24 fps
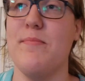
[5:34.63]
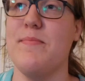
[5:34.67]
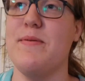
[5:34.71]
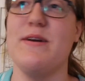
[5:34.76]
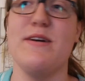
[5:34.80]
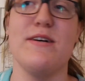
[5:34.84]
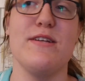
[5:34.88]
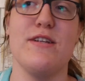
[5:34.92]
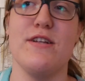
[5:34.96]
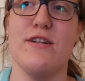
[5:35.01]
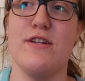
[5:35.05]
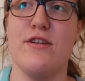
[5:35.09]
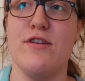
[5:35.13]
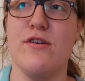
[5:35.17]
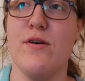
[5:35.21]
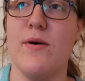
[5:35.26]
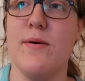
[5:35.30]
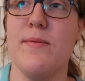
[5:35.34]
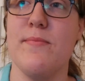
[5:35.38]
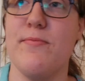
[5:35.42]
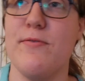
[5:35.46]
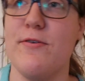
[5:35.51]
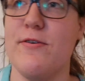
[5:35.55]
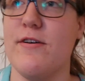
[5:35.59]
because it's so
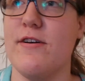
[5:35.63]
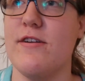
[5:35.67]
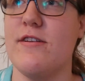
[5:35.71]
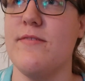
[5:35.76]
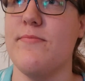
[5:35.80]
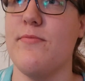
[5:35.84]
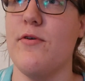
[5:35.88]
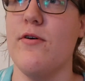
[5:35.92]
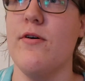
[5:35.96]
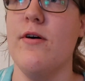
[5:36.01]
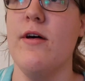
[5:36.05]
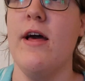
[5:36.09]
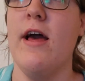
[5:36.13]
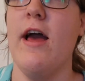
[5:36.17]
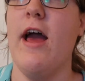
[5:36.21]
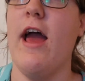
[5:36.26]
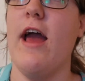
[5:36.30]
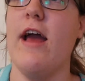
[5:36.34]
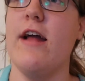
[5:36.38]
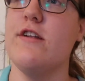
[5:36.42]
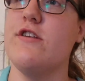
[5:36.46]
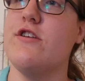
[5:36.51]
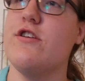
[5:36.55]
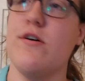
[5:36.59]
unpredictable
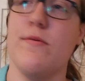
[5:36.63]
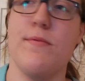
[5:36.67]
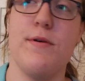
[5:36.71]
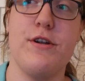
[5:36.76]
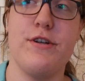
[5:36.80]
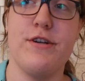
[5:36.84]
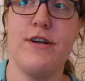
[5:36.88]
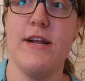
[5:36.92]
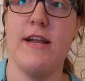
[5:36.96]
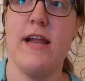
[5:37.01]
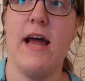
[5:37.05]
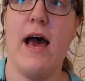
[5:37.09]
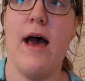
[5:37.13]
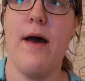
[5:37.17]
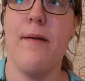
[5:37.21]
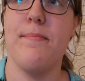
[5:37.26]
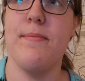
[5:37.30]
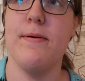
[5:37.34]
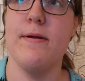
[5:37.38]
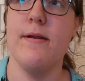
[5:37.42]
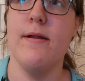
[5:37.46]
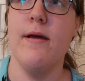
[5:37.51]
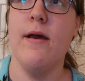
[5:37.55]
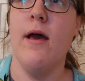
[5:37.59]
and so much can
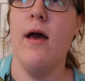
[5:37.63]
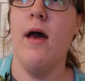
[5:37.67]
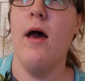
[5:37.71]
happen.